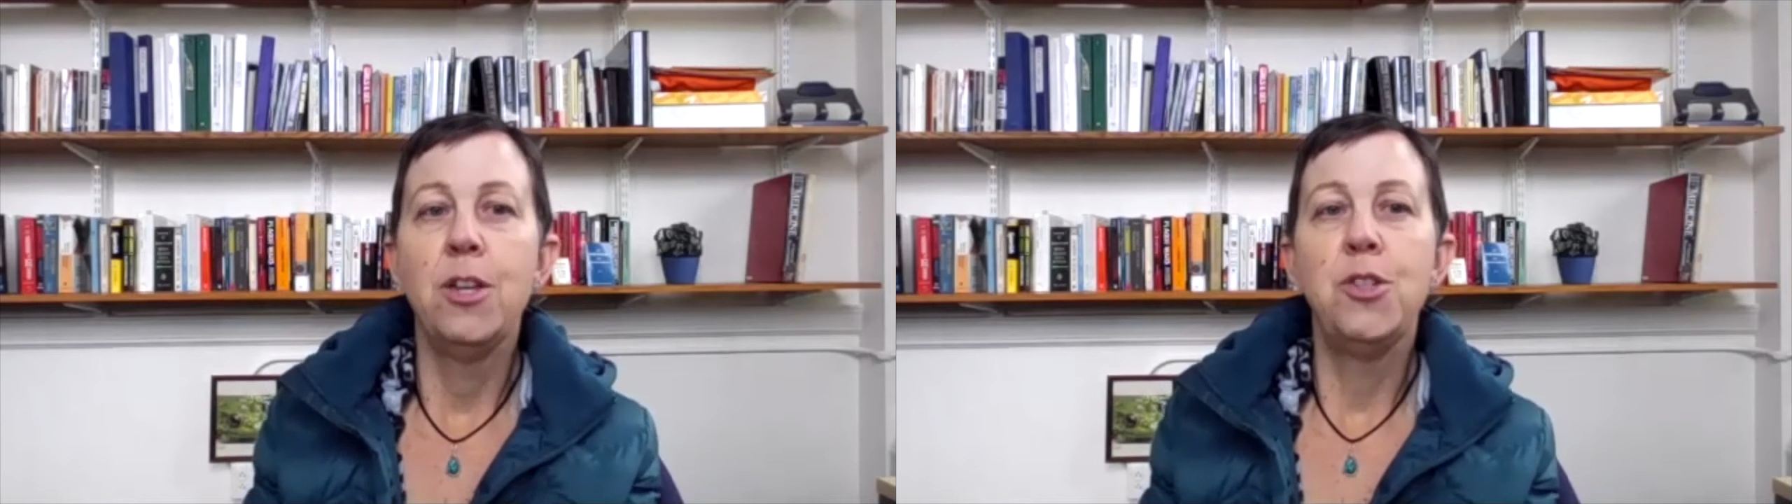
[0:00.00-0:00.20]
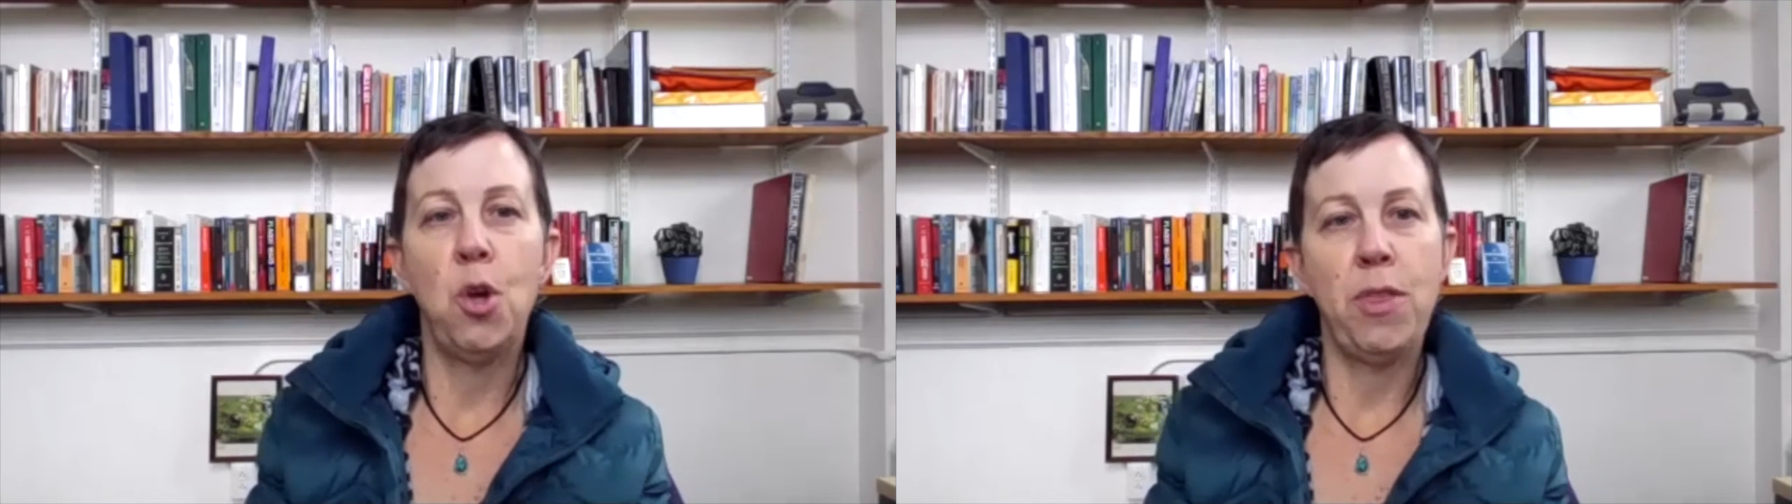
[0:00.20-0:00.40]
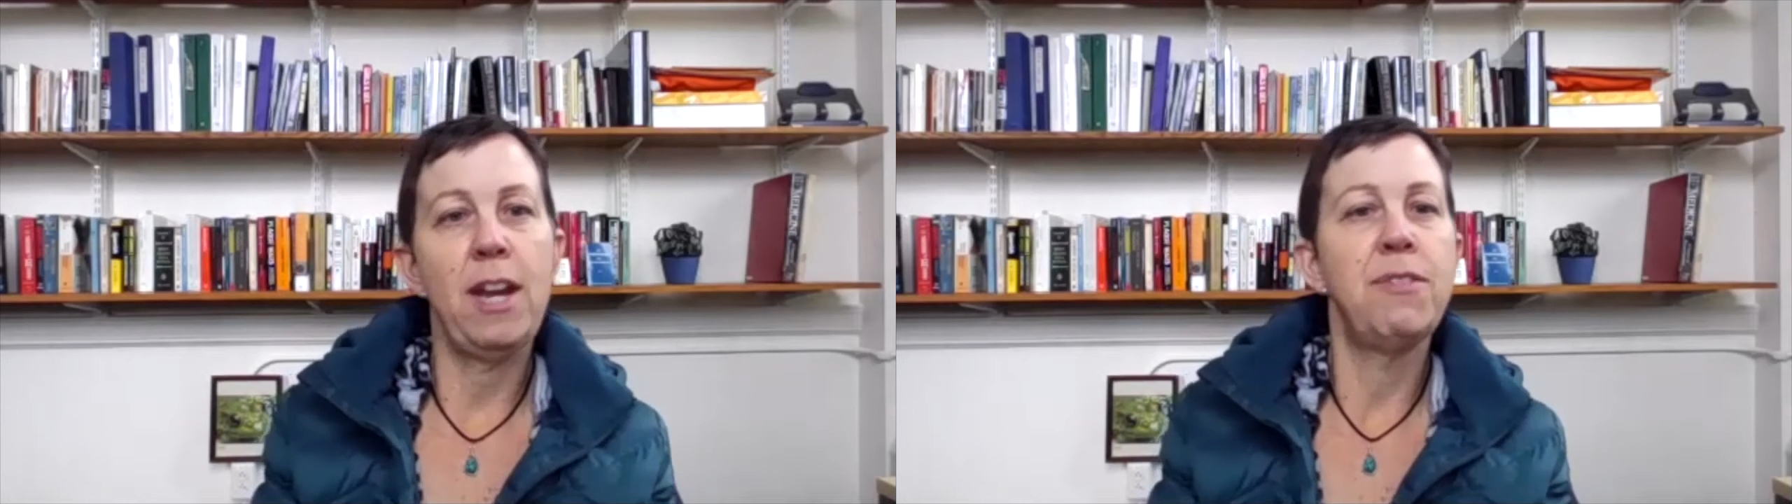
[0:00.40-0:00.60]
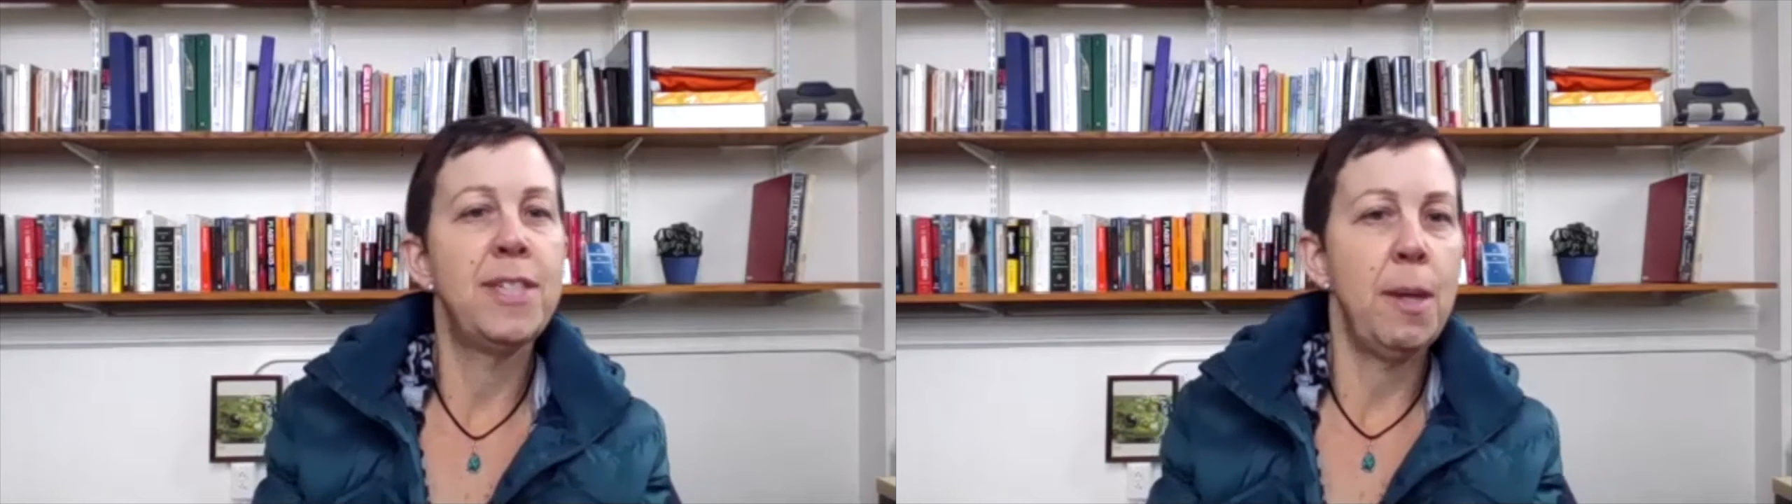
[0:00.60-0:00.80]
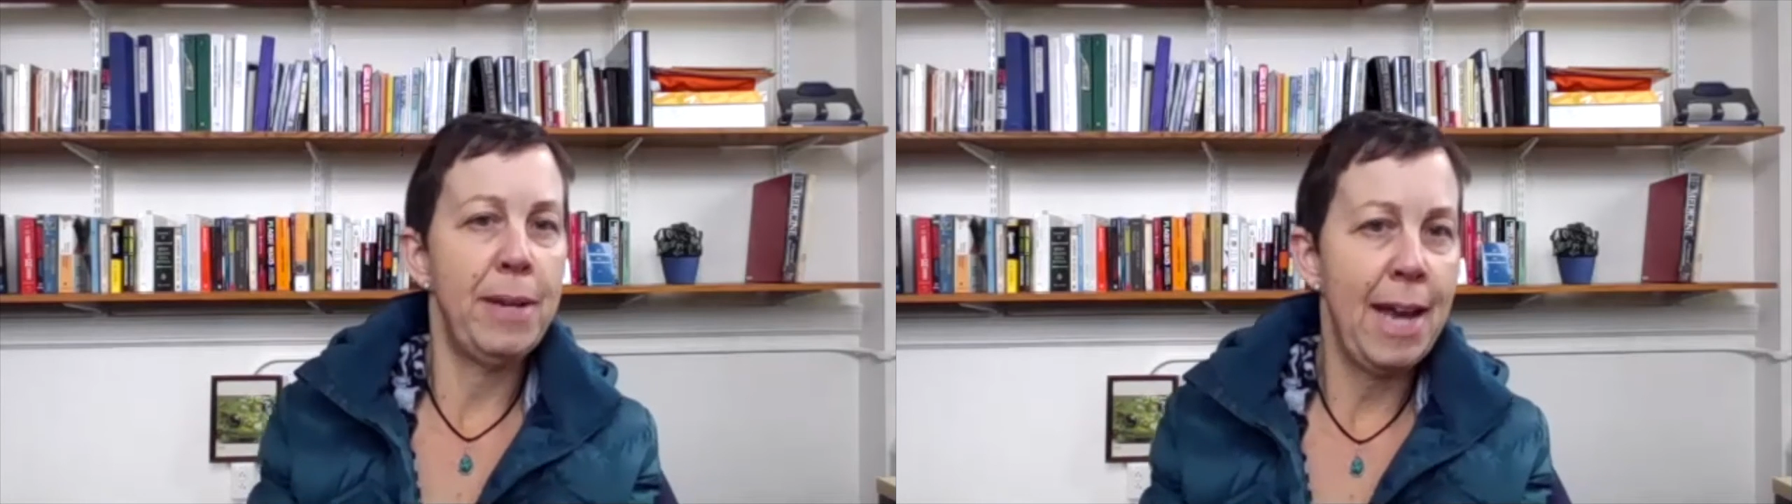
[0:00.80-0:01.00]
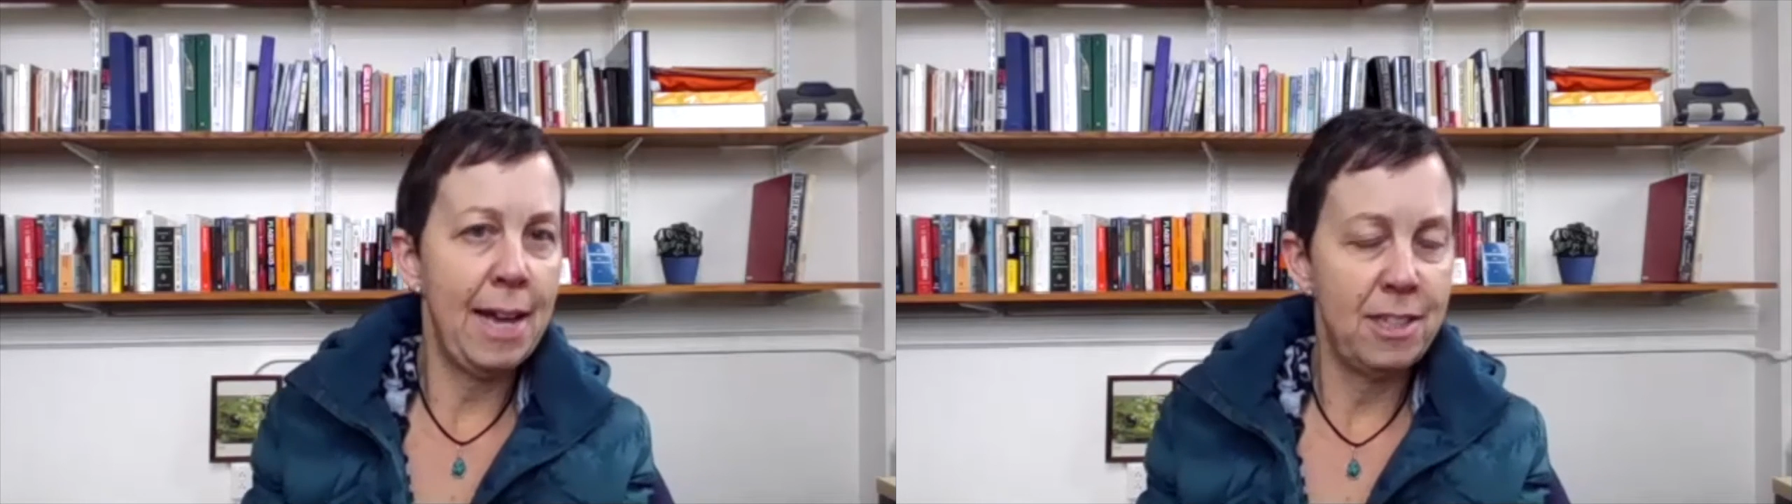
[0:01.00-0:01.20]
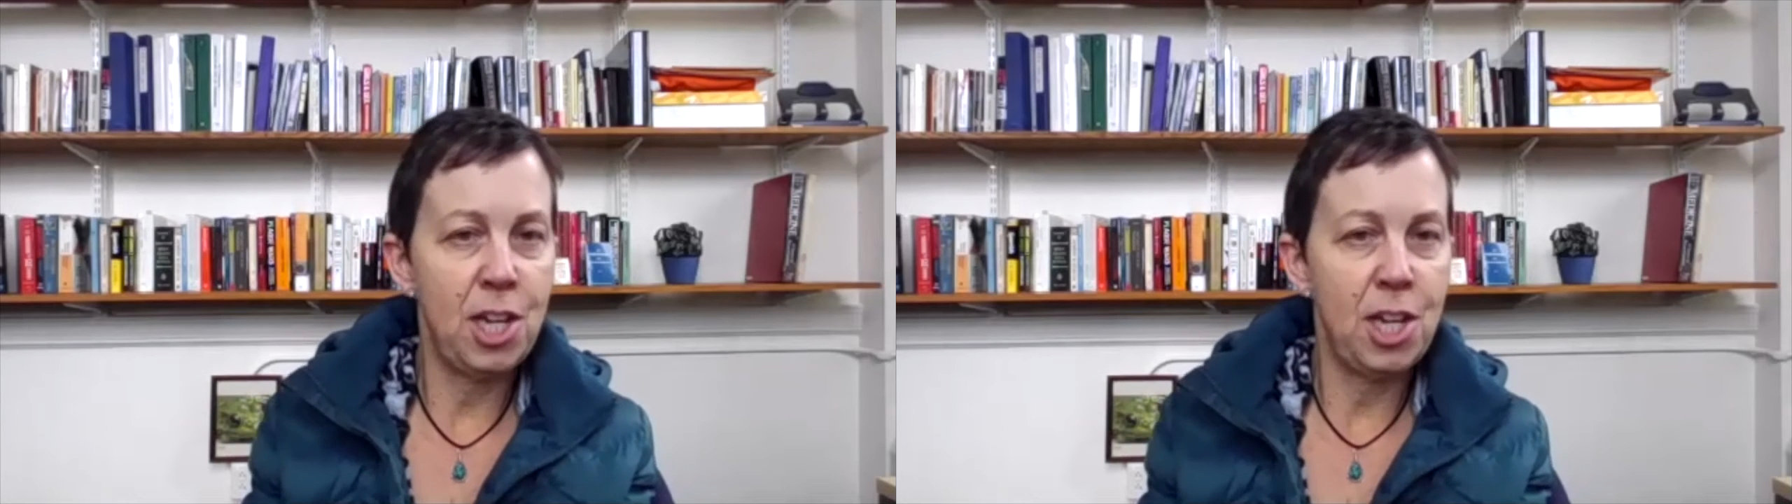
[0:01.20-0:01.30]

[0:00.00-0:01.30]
so that if somebody had to